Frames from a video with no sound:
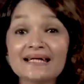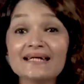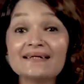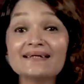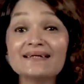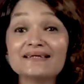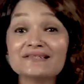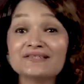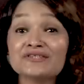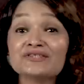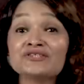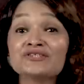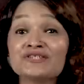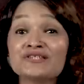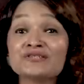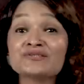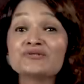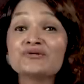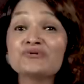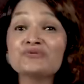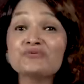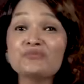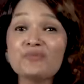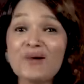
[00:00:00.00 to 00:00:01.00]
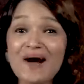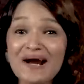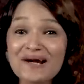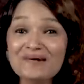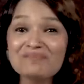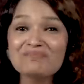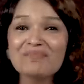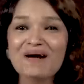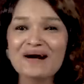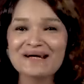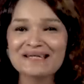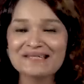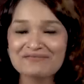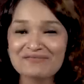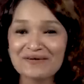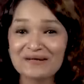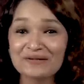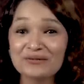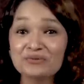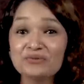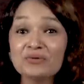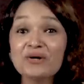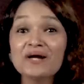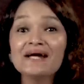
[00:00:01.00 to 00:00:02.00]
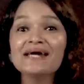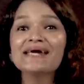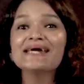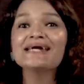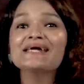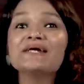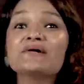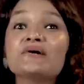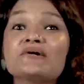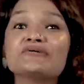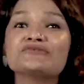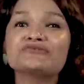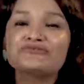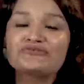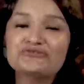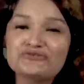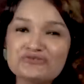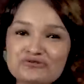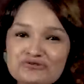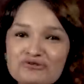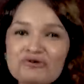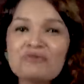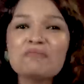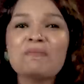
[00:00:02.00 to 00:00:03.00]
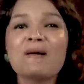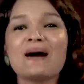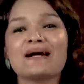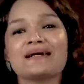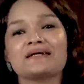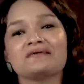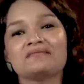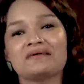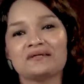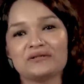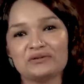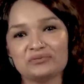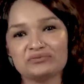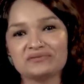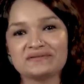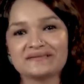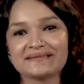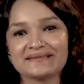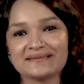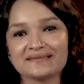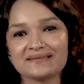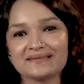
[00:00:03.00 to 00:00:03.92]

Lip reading: He doesn't just go to one party venue, he goes to two party venues.